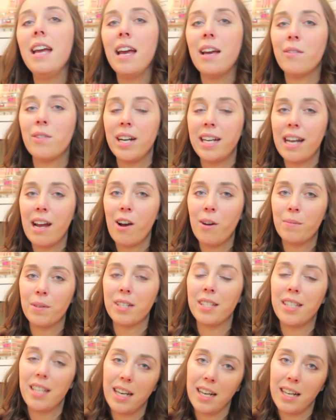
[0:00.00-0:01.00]
And right now I'm
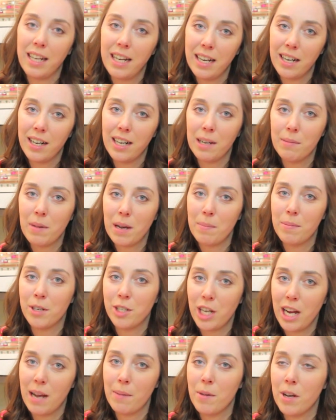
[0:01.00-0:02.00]
just sitting here in my
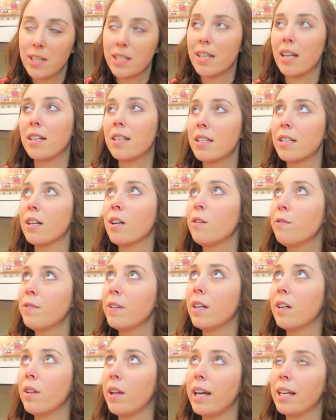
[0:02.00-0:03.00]
pajamas, and I still
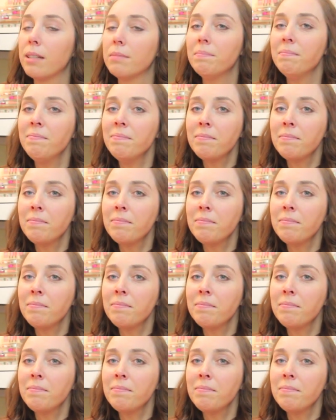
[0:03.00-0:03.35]
feel like